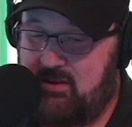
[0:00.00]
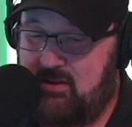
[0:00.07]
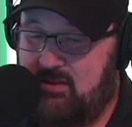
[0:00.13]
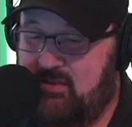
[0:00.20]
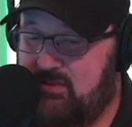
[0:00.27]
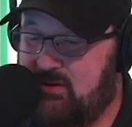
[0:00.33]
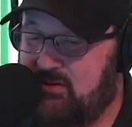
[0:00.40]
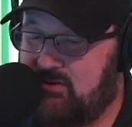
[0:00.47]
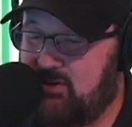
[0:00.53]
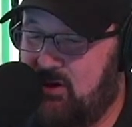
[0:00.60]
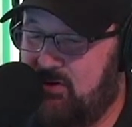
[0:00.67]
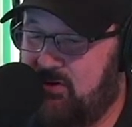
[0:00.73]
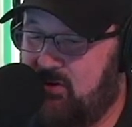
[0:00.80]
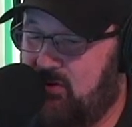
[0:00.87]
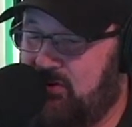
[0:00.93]
The can't
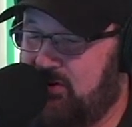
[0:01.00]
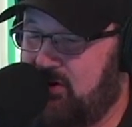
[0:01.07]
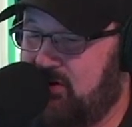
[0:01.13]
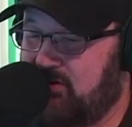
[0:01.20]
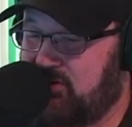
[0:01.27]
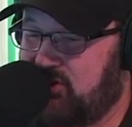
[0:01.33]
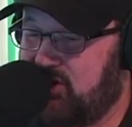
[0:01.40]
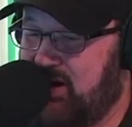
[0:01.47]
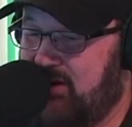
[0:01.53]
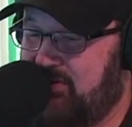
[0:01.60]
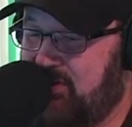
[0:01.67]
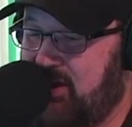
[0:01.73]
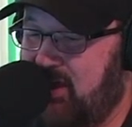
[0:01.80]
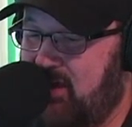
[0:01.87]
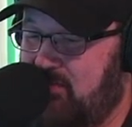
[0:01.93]
donor, only known as
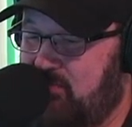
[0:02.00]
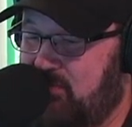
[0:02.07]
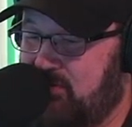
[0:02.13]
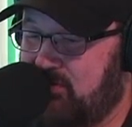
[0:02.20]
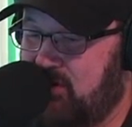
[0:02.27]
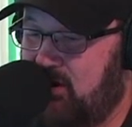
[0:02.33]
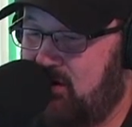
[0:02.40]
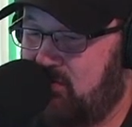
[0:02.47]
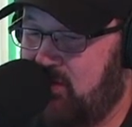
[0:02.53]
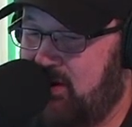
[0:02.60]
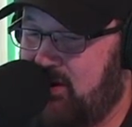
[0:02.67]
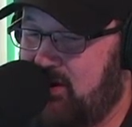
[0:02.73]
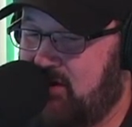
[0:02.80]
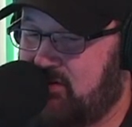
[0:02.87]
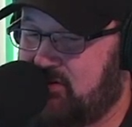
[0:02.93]
Jonathan M., was
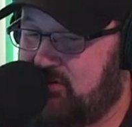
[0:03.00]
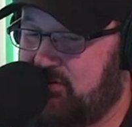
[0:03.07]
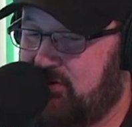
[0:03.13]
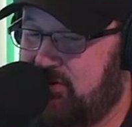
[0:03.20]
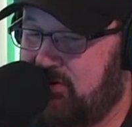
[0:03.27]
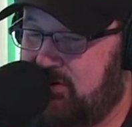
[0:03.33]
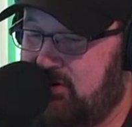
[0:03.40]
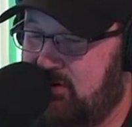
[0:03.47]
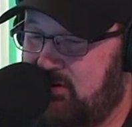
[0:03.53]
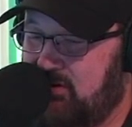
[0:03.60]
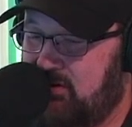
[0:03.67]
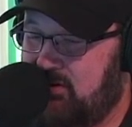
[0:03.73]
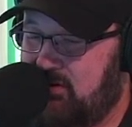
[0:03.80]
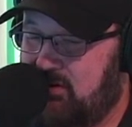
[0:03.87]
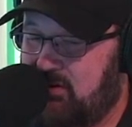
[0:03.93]
already excluded
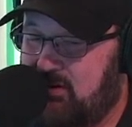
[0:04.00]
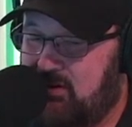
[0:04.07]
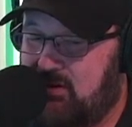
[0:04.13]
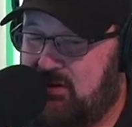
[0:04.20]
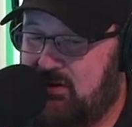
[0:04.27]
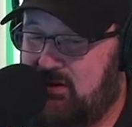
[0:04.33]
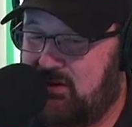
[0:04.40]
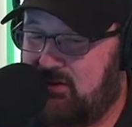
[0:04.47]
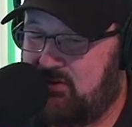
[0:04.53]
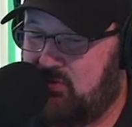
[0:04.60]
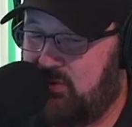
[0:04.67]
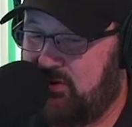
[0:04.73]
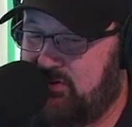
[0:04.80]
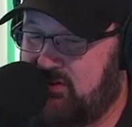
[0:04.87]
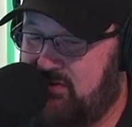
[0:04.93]
in
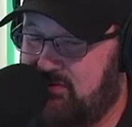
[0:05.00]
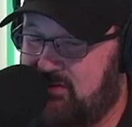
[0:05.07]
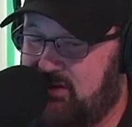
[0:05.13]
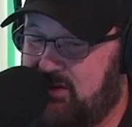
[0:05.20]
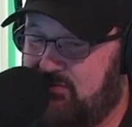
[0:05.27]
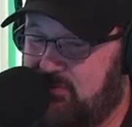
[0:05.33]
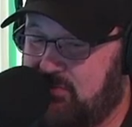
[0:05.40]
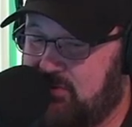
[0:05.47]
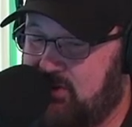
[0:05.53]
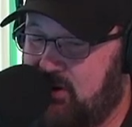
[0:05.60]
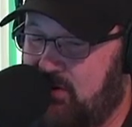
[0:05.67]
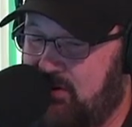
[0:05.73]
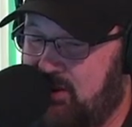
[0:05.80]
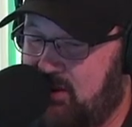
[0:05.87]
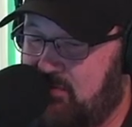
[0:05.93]
2017 from
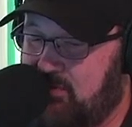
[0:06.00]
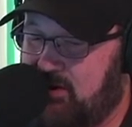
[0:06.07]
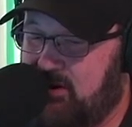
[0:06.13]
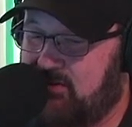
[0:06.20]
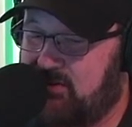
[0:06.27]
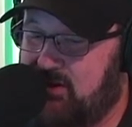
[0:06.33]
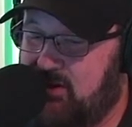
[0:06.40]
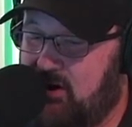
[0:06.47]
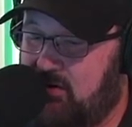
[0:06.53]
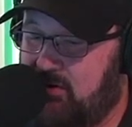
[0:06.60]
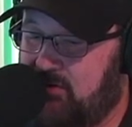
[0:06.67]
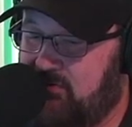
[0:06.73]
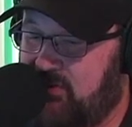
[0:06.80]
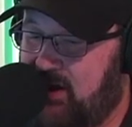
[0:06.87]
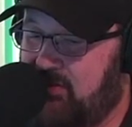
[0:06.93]
donating because he had
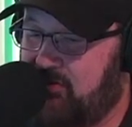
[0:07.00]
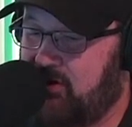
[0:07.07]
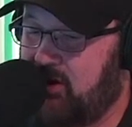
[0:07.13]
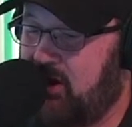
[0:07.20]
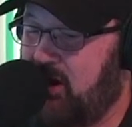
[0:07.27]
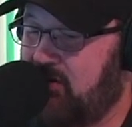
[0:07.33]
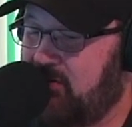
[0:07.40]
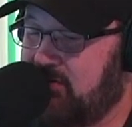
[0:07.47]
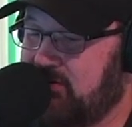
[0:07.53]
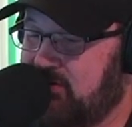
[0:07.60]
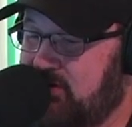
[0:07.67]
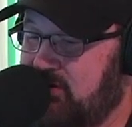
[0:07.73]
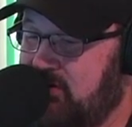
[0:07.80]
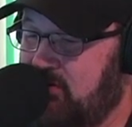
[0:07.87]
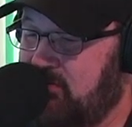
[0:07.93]
already fathered
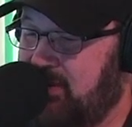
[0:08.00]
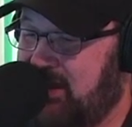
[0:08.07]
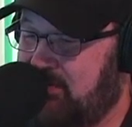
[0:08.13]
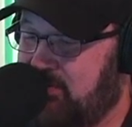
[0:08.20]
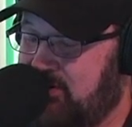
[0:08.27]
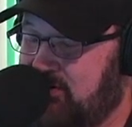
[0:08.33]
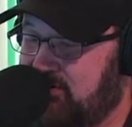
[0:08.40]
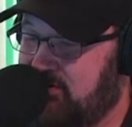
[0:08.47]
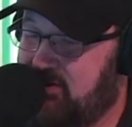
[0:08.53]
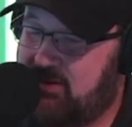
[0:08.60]
102 babies.